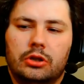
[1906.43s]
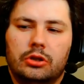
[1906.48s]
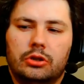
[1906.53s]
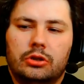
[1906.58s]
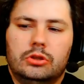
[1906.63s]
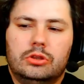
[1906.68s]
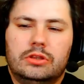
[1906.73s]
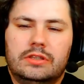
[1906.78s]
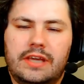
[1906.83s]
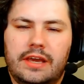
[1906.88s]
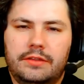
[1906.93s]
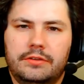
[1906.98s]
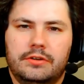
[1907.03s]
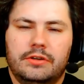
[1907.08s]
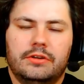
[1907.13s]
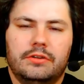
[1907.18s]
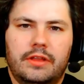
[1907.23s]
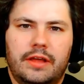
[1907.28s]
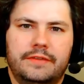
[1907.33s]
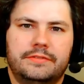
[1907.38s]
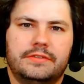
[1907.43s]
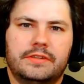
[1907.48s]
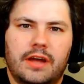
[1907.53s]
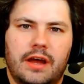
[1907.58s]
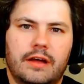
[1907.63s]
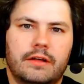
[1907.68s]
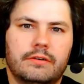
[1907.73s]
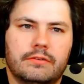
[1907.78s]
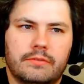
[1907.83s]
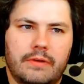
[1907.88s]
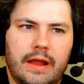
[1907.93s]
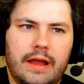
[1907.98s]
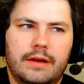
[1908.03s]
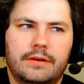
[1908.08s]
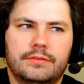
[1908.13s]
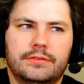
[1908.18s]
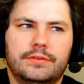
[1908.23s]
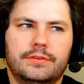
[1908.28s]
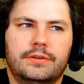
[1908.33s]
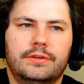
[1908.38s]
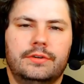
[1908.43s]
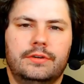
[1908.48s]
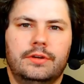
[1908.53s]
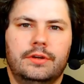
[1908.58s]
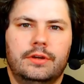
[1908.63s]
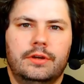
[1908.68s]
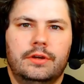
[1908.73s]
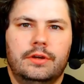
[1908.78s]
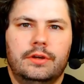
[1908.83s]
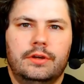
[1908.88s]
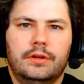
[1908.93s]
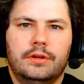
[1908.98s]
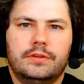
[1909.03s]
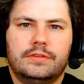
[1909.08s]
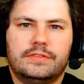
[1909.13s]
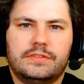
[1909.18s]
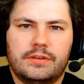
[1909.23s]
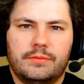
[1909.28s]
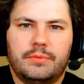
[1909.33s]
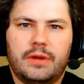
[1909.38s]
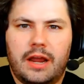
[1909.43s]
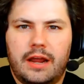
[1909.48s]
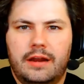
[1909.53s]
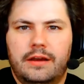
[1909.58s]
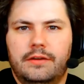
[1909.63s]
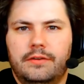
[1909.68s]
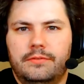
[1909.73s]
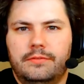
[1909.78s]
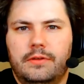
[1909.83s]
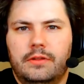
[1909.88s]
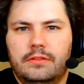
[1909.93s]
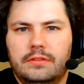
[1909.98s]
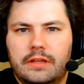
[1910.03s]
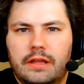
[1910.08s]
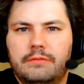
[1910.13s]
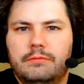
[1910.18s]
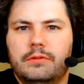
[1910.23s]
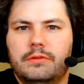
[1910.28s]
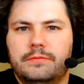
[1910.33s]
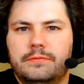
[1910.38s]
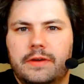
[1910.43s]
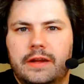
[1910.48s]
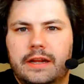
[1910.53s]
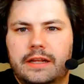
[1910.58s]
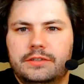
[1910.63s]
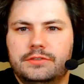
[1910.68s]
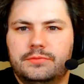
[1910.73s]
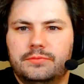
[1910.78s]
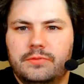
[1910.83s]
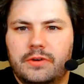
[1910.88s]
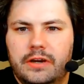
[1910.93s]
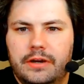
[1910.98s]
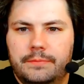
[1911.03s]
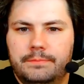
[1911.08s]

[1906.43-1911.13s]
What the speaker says: tailor your lifestyle around some kind of level of financial freedom.